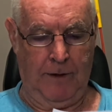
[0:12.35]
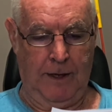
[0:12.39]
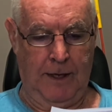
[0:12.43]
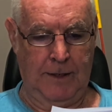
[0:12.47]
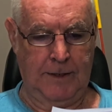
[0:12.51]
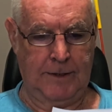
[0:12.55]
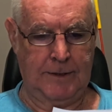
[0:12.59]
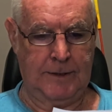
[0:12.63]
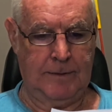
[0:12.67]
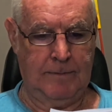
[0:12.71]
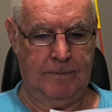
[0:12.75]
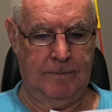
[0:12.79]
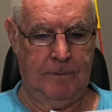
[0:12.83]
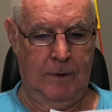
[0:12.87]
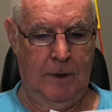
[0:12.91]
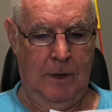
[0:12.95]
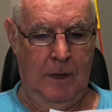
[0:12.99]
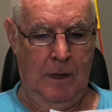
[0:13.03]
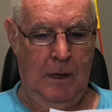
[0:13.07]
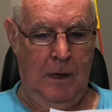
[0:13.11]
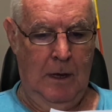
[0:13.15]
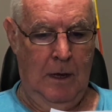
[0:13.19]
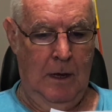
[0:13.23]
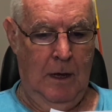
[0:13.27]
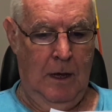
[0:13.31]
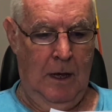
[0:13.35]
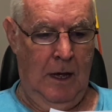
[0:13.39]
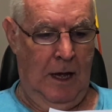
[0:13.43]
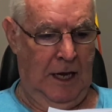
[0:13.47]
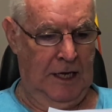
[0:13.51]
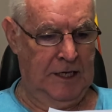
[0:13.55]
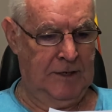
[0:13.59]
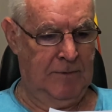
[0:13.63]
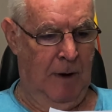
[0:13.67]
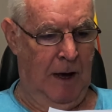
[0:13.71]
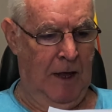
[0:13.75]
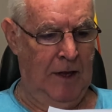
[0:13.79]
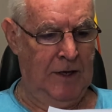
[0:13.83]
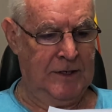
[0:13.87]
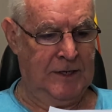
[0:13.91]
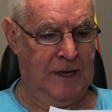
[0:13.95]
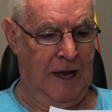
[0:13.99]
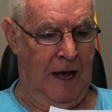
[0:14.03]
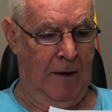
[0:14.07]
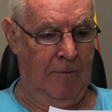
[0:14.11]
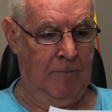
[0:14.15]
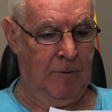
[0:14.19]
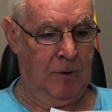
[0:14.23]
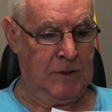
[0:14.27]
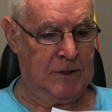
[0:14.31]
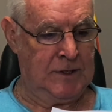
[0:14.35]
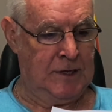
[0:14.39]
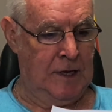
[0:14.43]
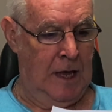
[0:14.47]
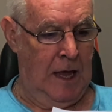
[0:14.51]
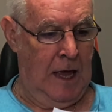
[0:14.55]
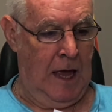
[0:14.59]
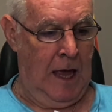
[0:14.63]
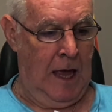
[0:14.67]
years. His mother's name was